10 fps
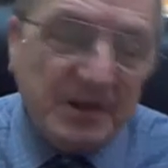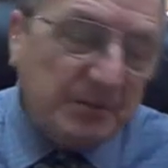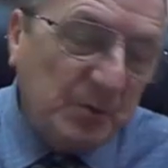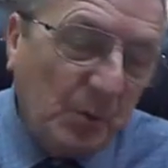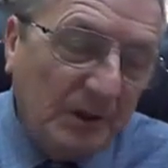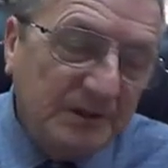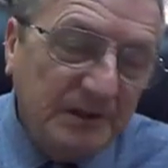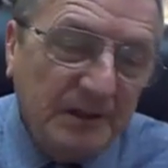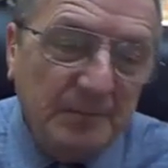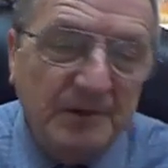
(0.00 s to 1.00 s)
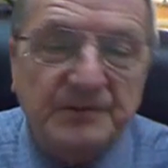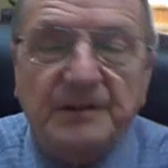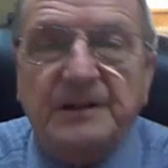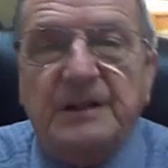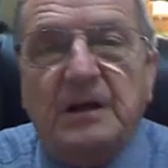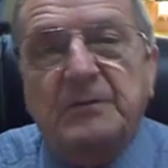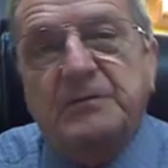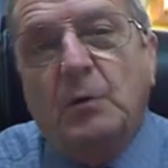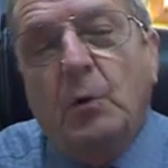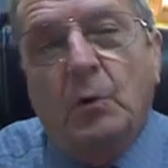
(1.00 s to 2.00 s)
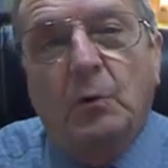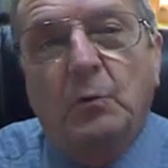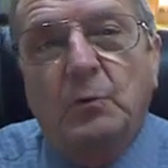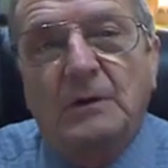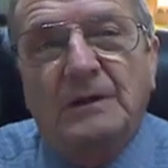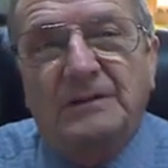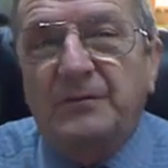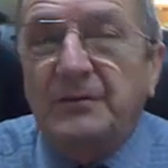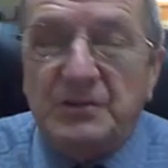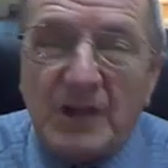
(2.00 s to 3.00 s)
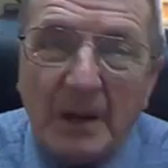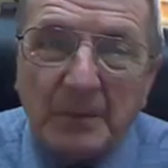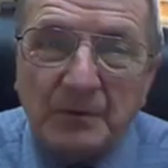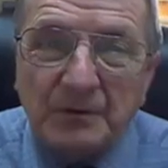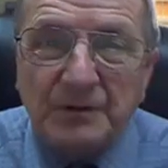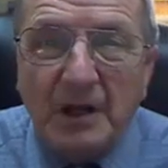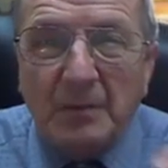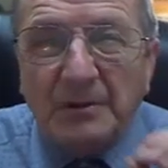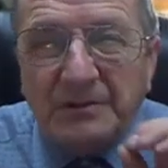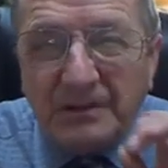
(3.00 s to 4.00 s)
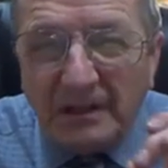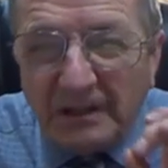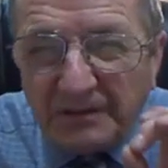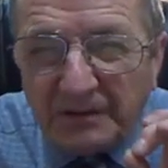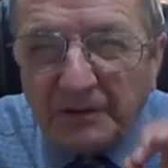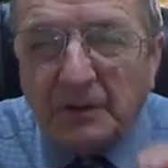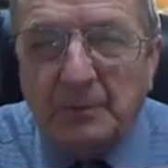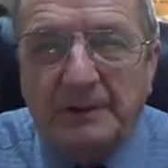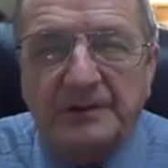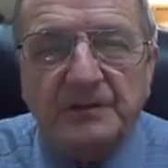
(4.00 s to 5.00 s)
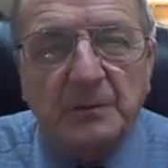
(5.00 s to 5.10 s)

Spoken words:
chapter one basically covers the whole different chapters, but just a little bit.